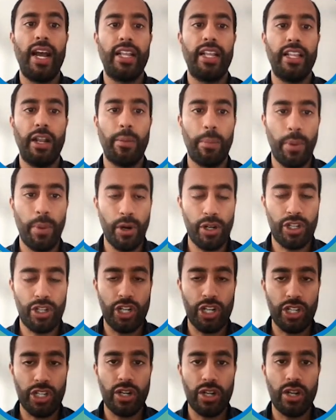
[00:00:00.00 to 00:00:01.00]
And then
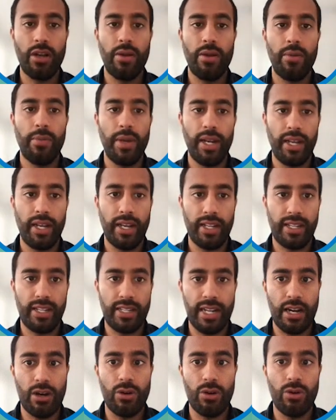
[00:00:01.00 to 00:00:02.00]
purchased, meaning
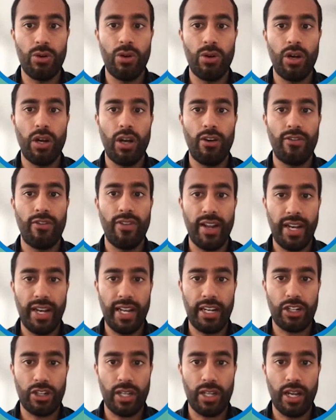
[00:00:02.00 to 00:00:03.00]
it's now
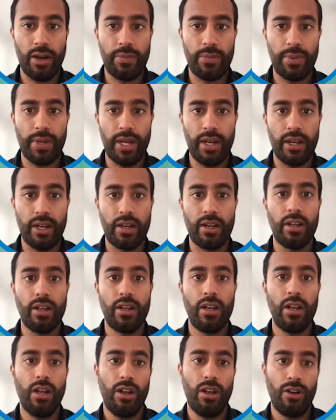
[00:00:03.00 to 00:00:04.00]
financially updated.
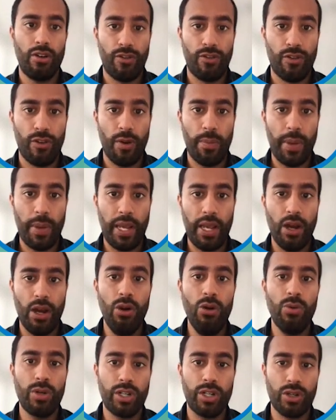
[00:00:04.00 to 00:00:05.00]
For a
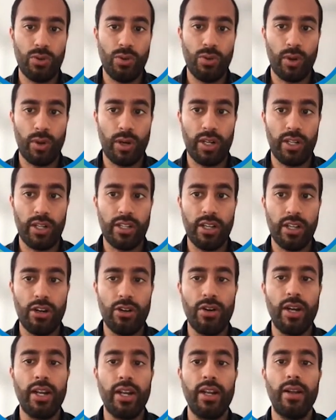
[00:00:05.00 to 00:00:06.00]
PO, which is what we're
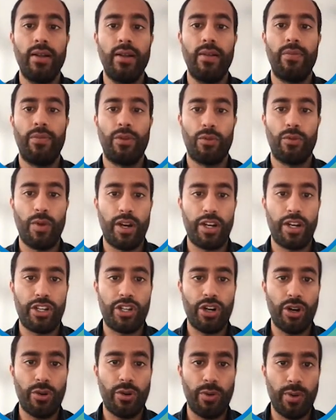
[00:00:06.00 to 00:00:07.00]
considering,
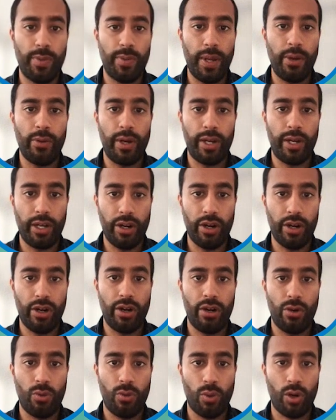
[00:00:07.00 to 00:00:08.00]
registered would be when
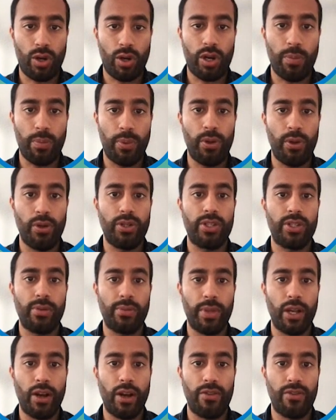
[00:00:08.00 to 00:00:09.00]
your worker pulls
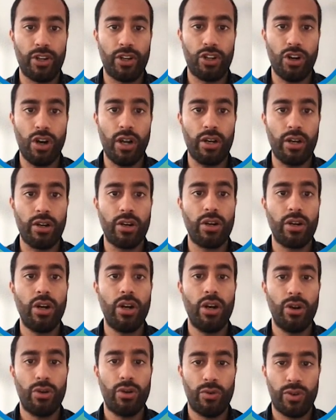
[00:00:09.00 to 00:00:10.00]
something off the truck.
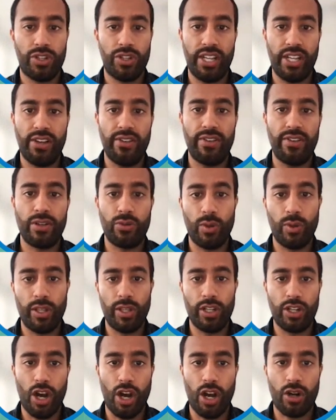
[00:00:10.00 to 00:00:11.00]
Received is
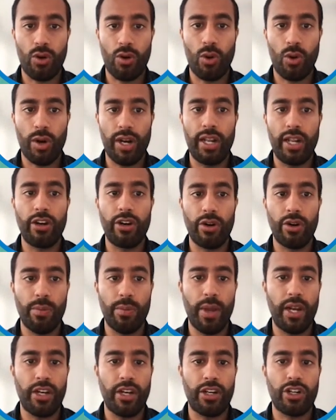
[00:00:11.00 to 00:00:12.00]
when the dock coordinator
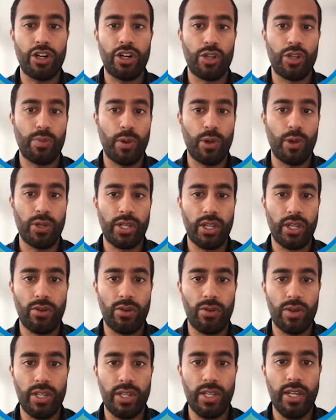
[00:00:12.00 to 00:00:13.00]
or manager has posted
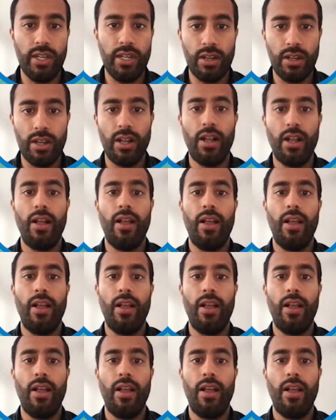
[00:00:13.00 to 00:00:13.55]
the receipt.